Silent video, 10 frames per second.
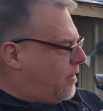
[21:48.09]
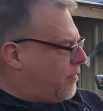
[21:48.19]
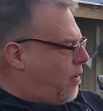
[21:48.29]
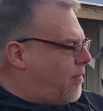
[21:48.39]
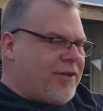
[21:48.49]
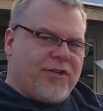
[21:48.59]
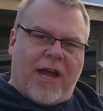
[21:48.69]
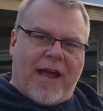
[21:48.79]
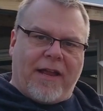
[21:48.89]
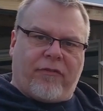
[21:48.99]
crony
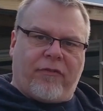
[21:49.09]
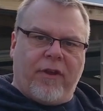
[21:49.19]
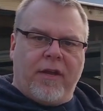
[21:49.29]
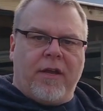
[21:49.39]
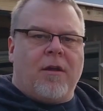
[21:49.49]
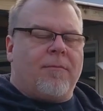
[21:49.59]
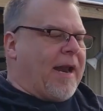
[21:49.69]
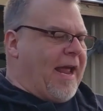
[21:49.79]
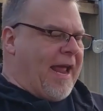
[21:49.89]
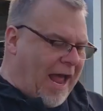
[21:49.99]
shots, but
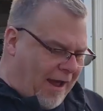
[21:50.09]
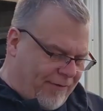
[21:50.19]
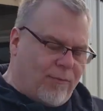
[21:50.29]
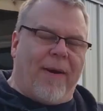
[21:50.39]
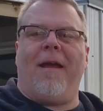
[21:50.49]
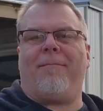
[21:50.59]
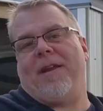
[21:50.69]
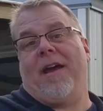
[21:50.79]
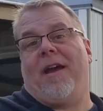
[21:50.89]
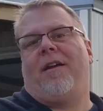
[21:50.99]
I haven't ramped
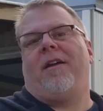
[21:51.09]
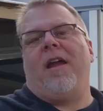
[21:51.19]
yet.